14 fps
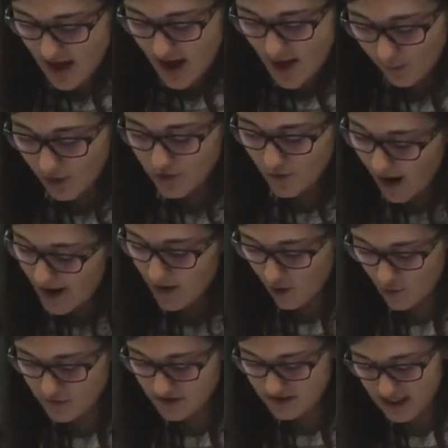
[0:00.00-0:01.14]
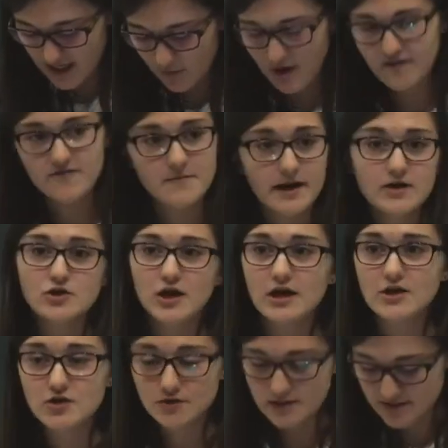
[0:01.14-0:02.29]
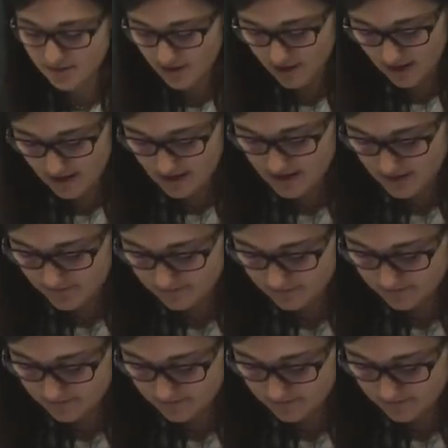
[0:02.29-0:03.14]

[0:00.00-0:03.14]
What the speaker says: And what do I hope to take away from my educational experience?